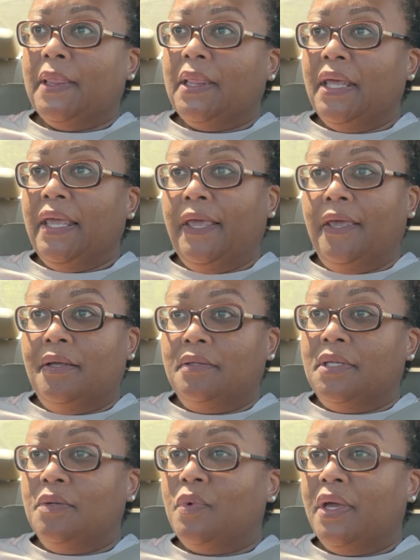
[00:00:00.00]

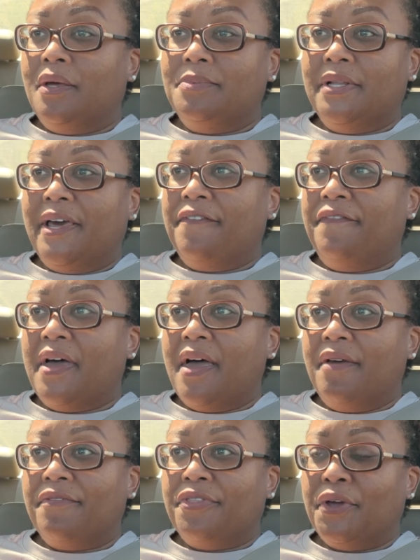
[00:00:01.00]
and then wake up to like
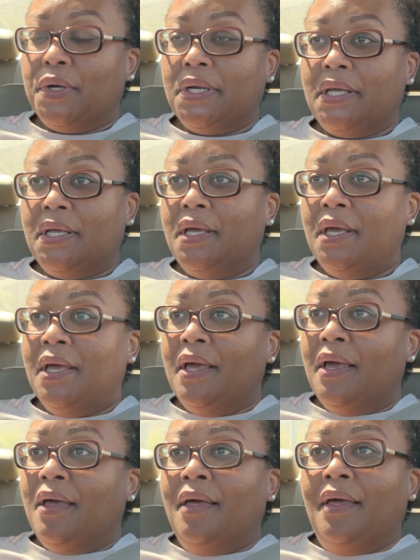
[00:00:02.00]

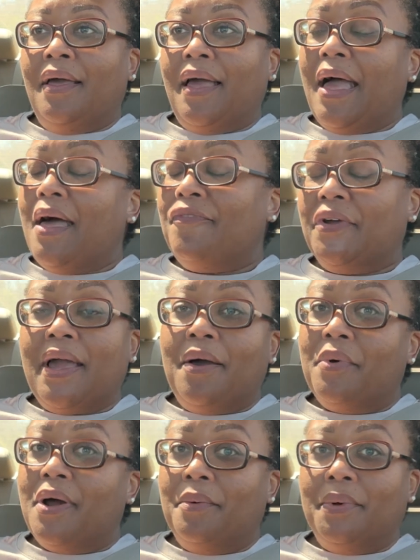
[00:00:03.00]
5:30. I
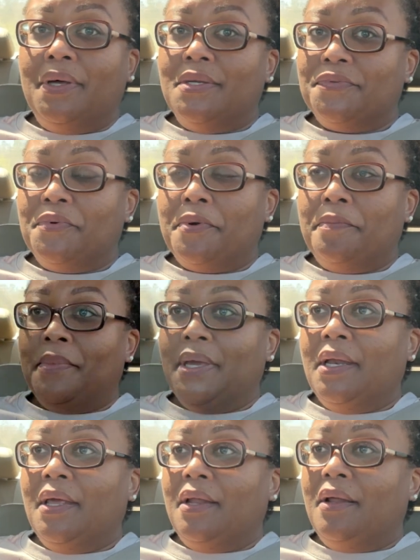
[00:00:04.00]
forgot where I was for a
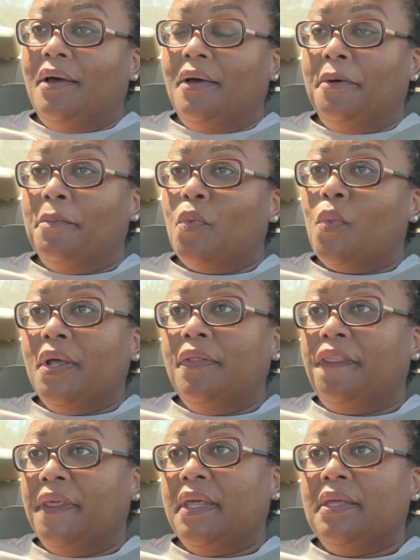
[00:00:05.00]
minute.
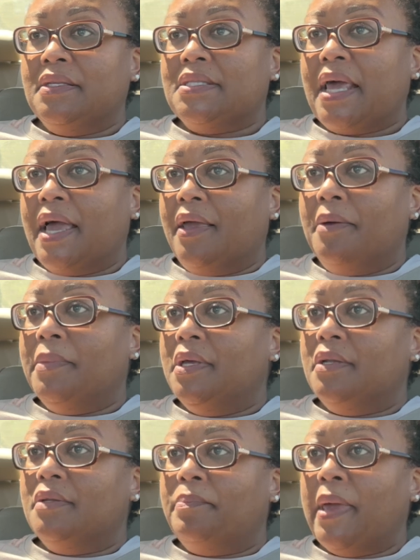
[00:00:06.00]
One thing is I am
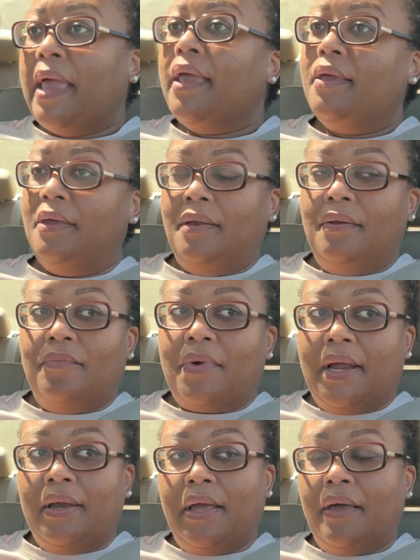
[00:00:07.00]
in pain
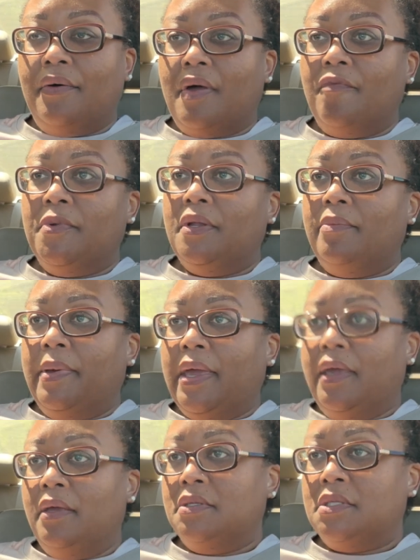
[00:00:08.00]
right now. I've been in
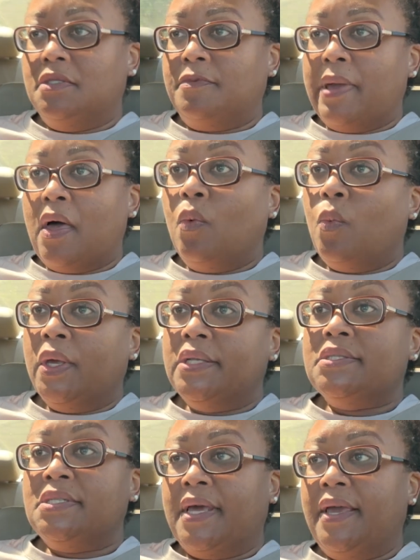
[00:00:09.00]
pain since about
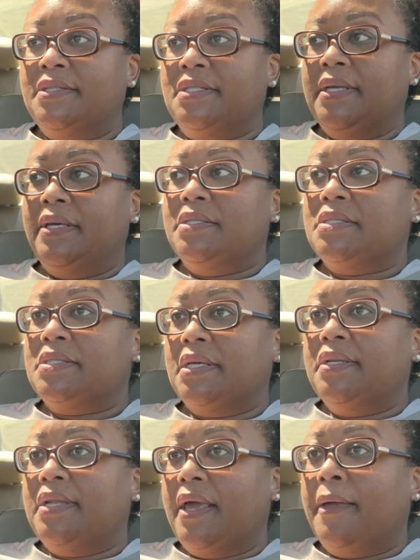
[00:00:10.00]
Wednesday, and today is
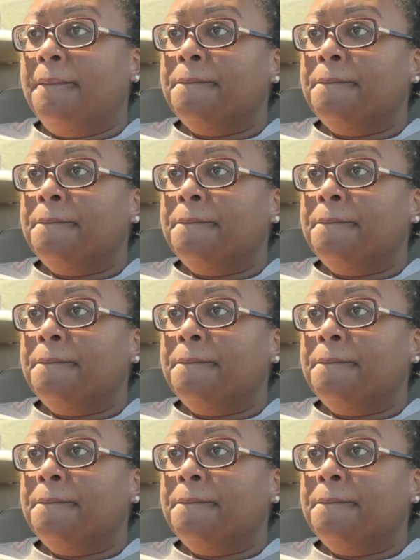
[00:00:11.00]
Sunday.